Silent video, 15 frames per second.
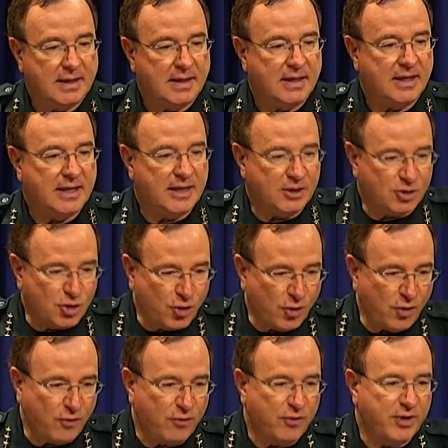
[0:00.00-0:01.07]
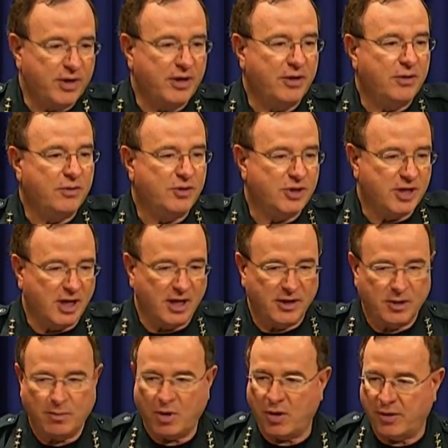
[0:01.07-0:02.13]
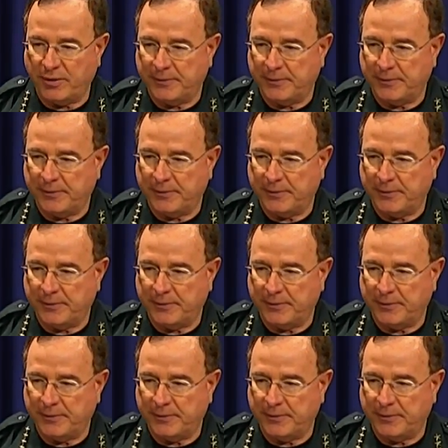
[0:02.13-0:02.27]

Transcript: his girlfriend, who's still at the bar.